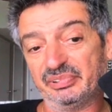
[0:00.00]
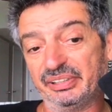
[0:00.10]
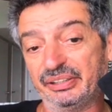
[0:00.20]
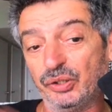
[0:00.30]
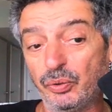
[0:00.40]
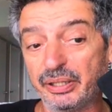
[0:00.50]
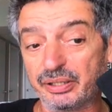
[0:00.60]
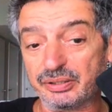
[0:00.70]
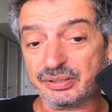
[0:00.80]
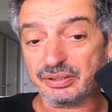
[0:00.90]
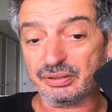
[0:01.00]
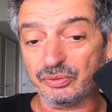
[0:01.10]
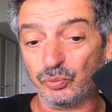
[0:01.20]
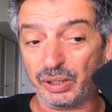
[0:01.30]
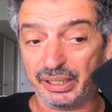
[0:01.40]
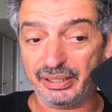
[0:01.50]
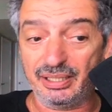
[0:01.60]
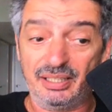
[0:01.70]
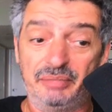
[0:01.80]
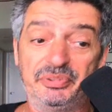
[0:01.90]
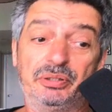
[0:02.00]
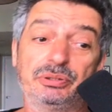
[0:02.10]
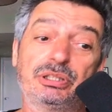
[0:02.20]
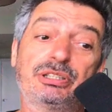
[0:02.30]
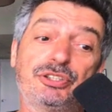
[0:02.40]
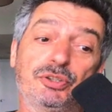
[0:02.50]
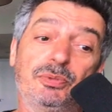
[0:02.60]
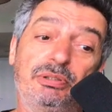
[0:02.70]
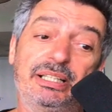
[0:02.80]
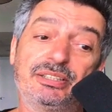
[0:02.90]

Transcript: No errors. Why? Because it's a similar, right?